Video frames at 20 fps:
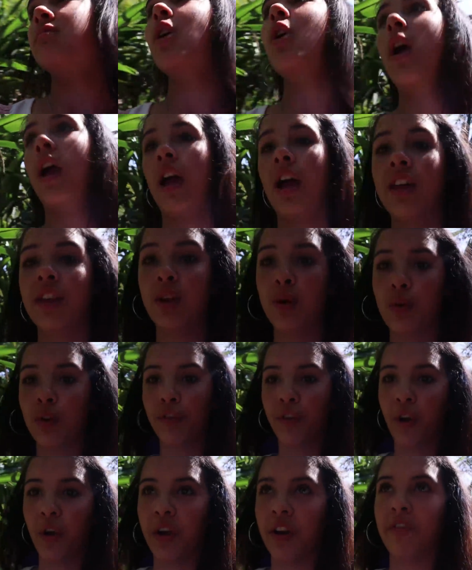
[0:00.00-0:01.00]
Okay, I think
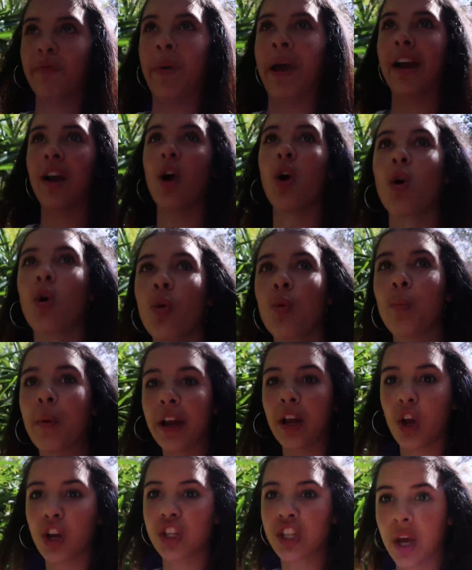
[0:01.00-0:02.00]
we're far enough back. Oh
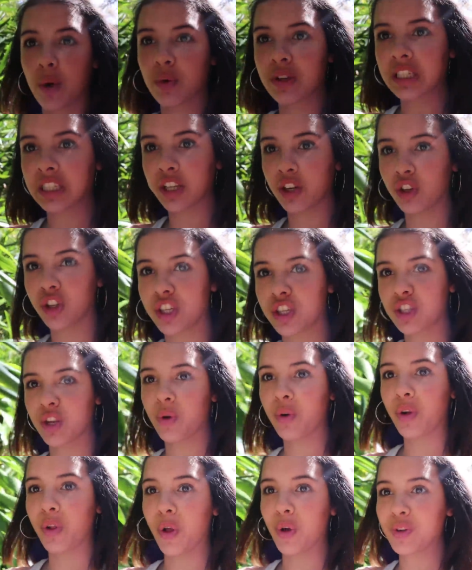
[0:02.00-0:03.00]
my gosh, that was literally
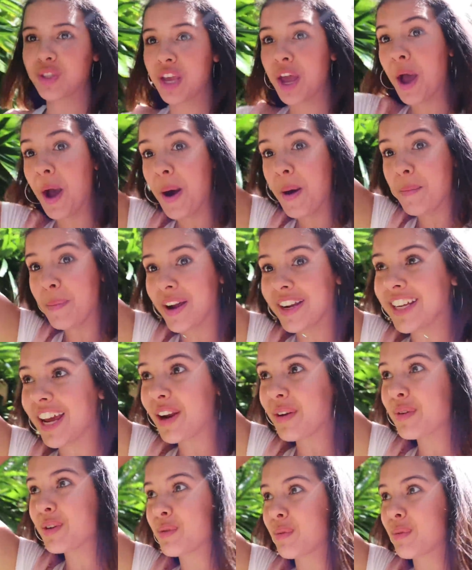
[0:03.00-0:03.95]
so close. My dad